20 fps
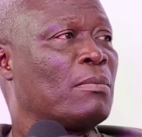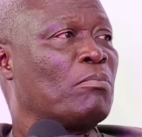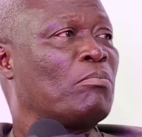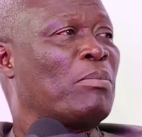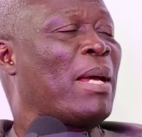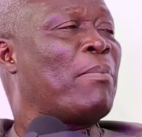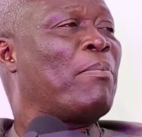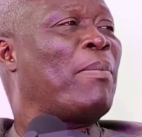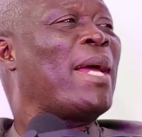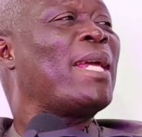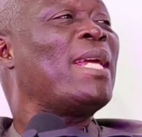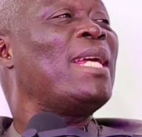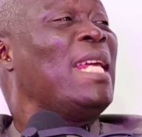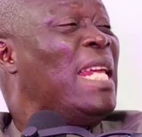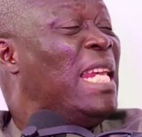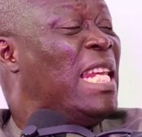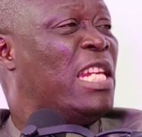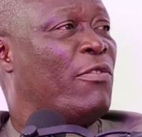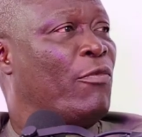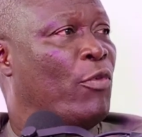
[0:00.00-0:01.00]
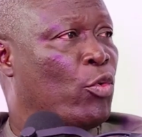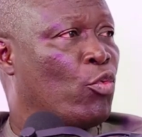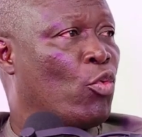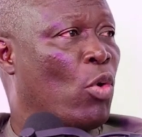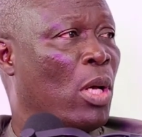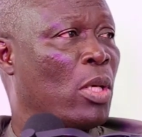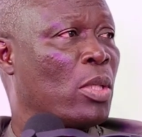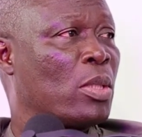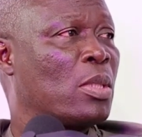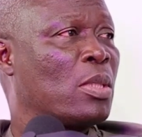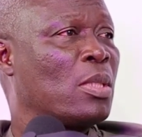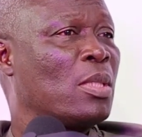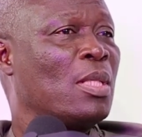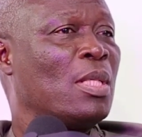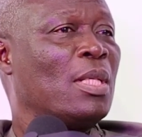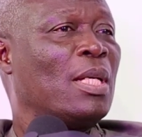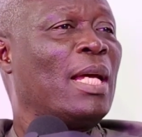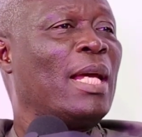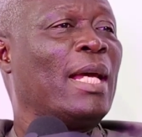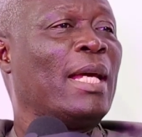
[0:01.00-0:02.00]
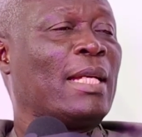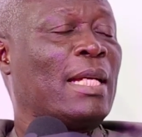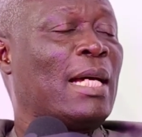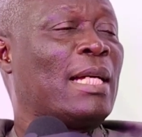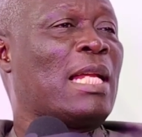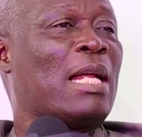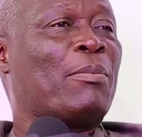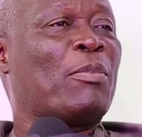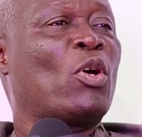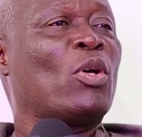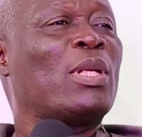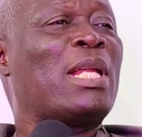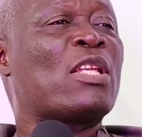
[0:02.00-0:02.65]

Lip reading: but by individuals and other, because